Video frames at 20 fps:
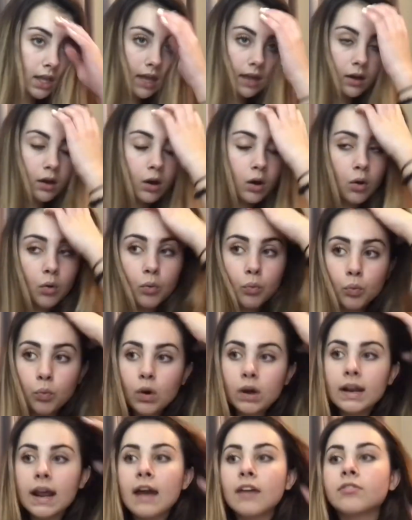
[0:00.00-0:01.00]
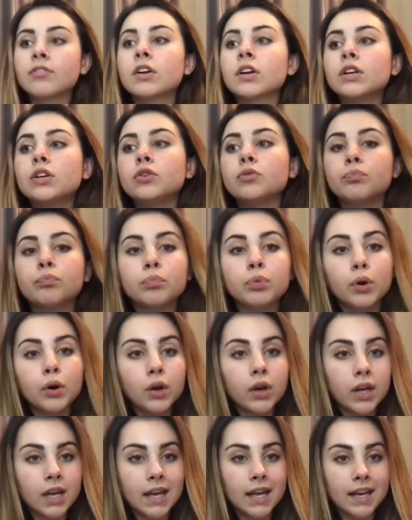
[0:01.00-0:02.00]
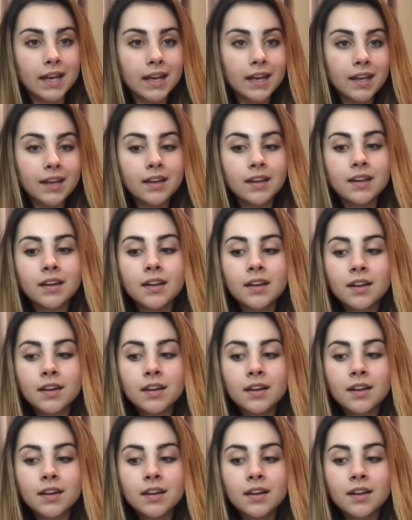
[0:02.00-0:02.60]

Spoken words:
that whatever you put in it,